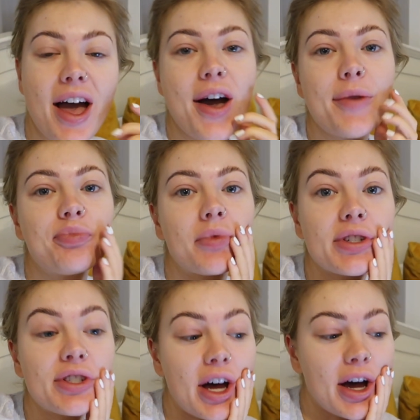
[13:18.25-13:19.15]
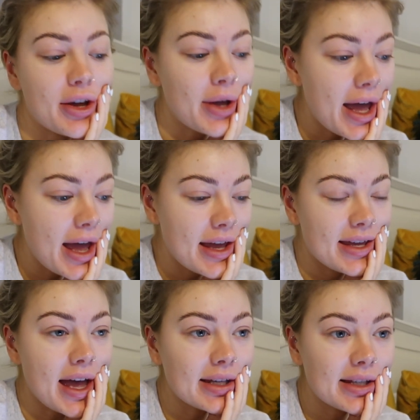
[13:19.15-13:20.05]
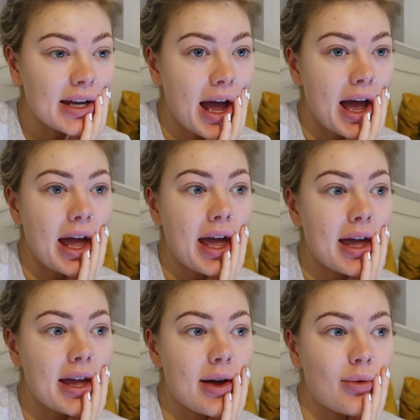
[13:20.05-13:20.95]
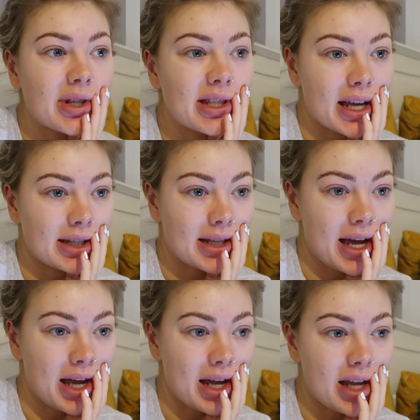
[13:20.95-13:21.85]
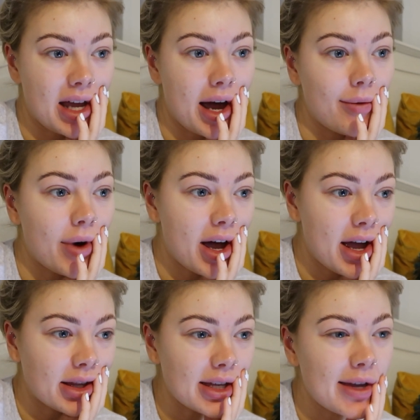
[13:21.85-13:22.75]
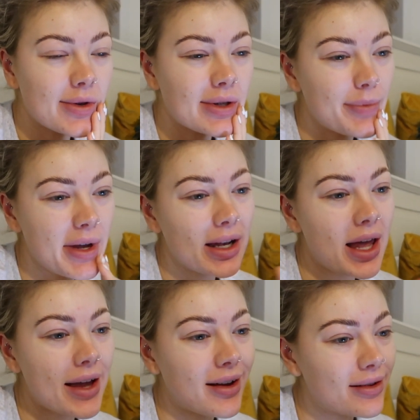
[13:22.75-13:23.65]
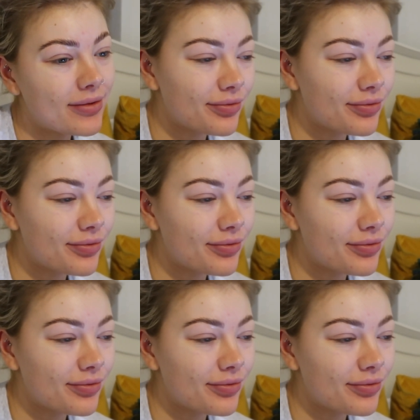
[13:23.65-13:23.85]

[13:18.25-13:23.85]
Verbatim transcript: Um, so yesterday was Saturday. I worked. It was a bit like